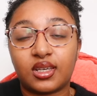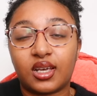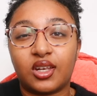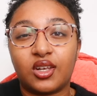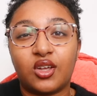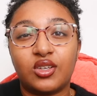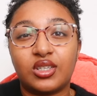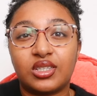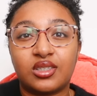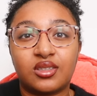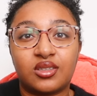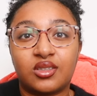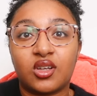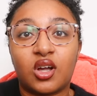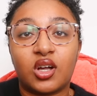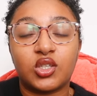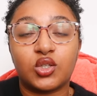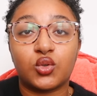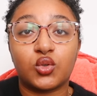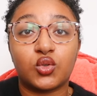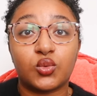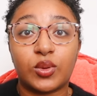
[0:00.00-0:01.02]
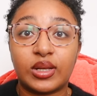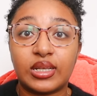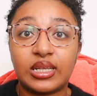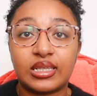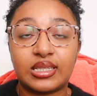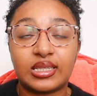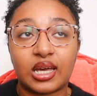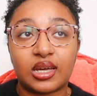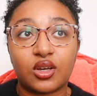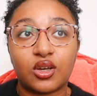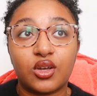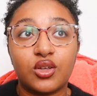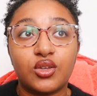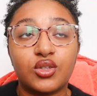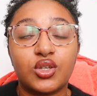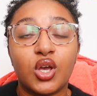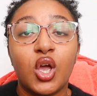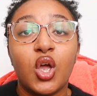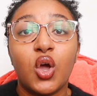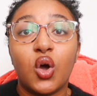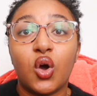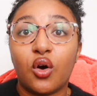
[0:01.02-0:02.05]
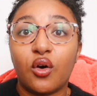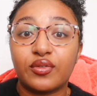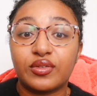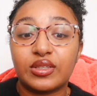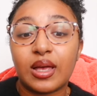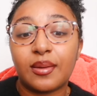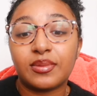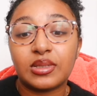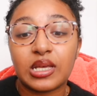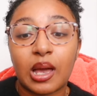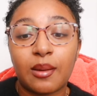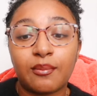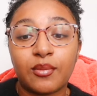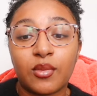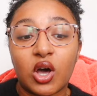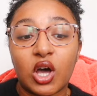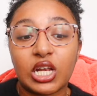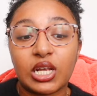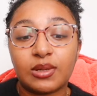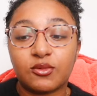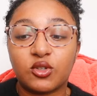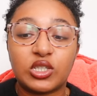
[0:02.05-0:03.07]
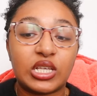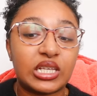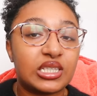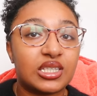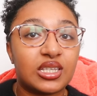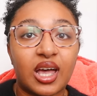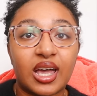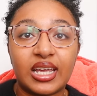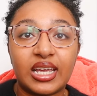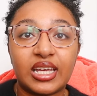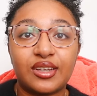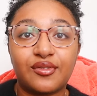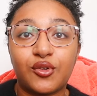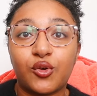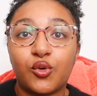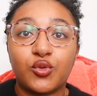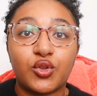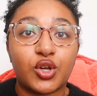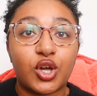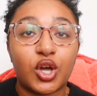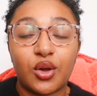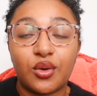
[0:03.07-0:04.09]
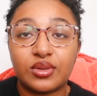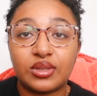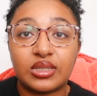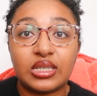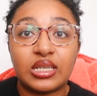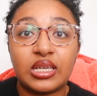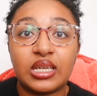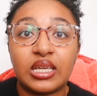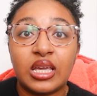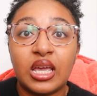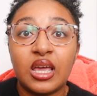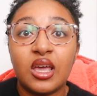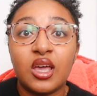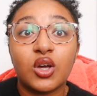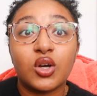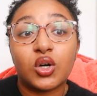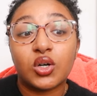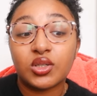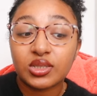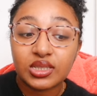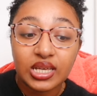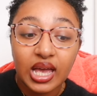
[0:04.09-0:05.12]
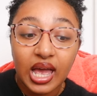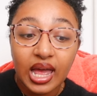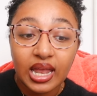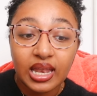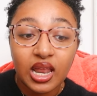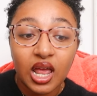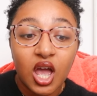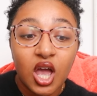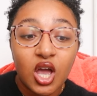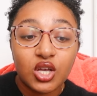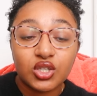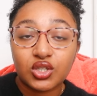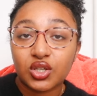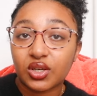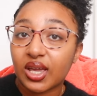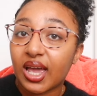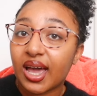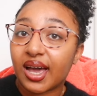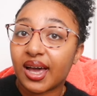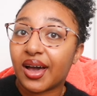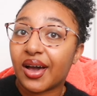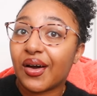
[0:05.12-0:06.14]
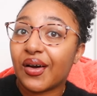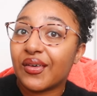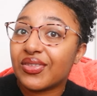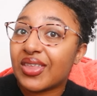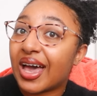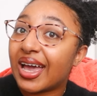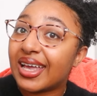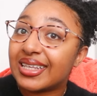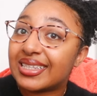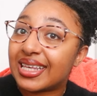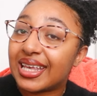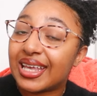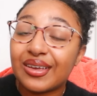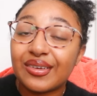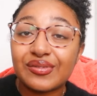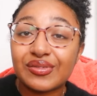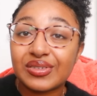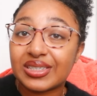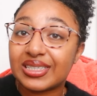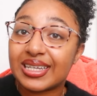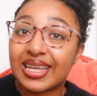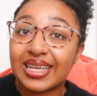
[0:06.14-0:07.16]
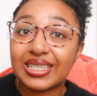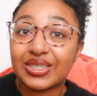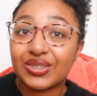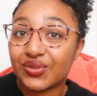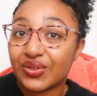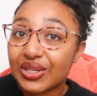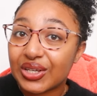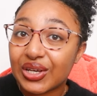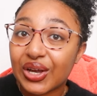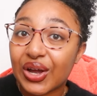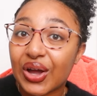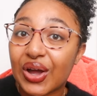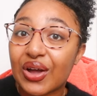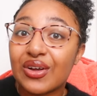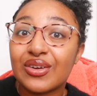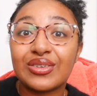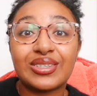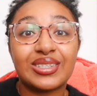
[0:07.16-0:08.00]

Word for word: I know it doesn't start until 22nd of September and I'm just excited for all the cozy content. So yeah, that is it for today's video.